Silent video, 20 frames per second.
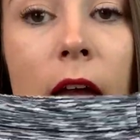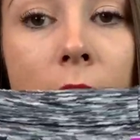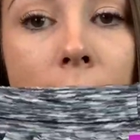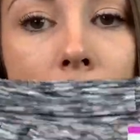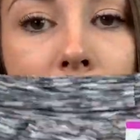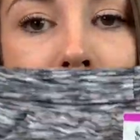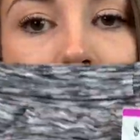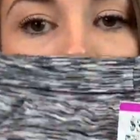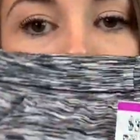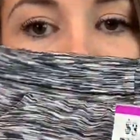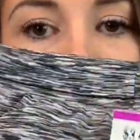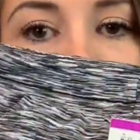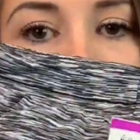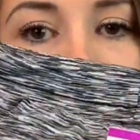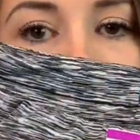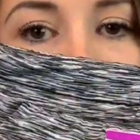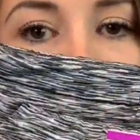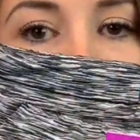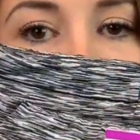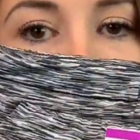I'm going to
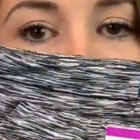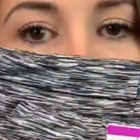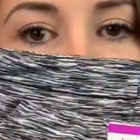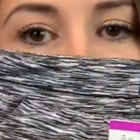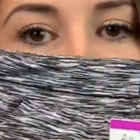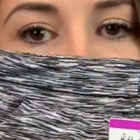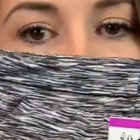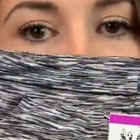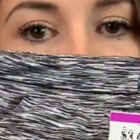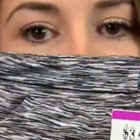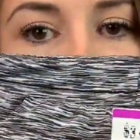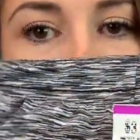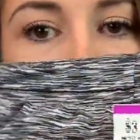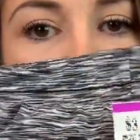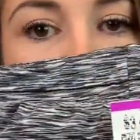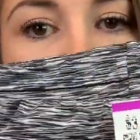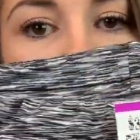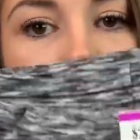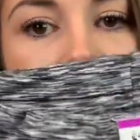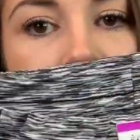list them at
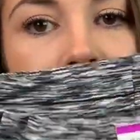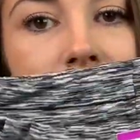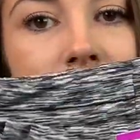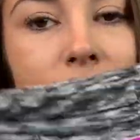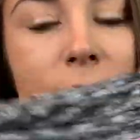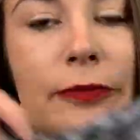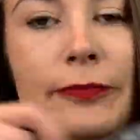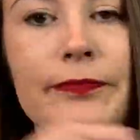25